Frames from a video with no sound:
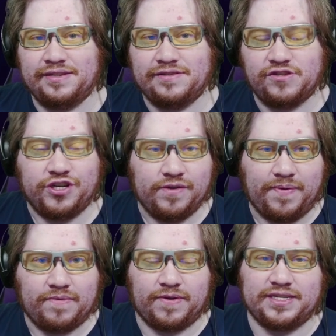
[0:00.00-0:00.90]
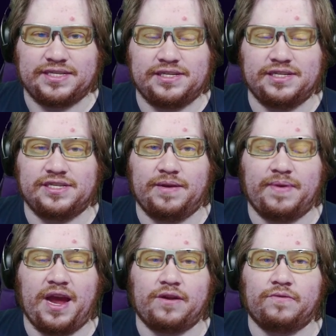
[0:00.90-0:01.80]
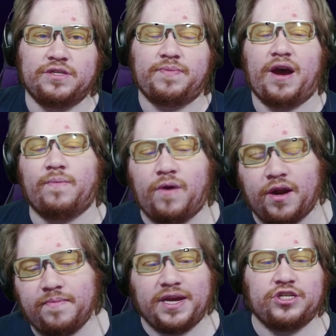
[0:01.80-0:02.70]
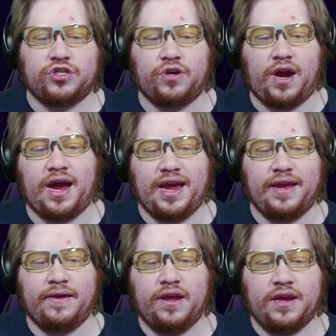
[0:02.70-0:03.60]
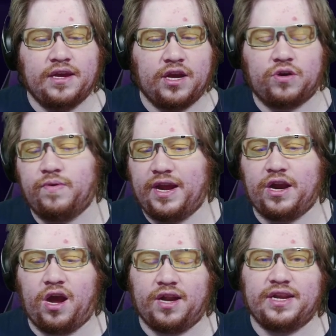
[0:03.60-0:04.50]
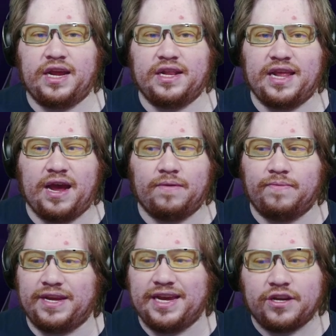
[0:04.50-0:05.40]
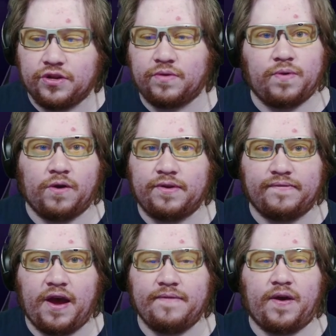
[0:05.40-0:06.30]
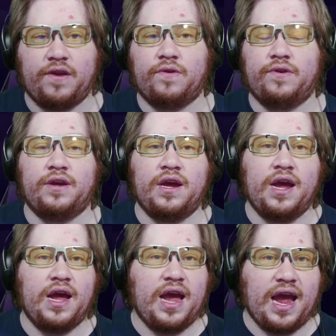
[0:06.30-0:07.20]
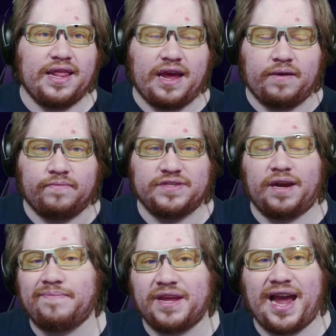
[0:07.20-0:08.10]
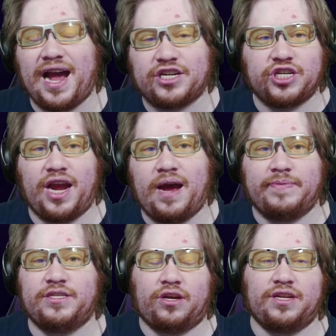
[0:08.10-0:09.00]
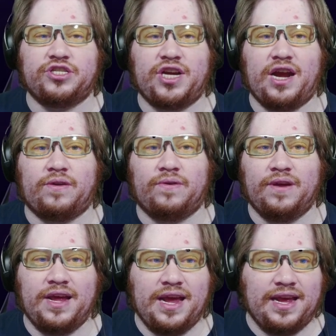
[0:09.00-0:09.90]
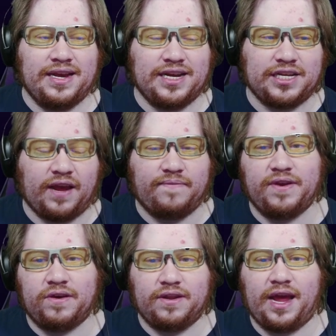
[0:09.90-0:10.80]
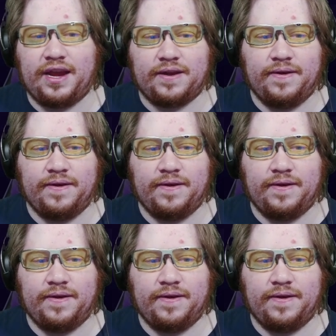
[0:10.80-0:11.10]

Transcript: stupid risks in some categories, but I want to make sure I can create content that we get to the road to 500 and that something actually happens on this channel, because I feel like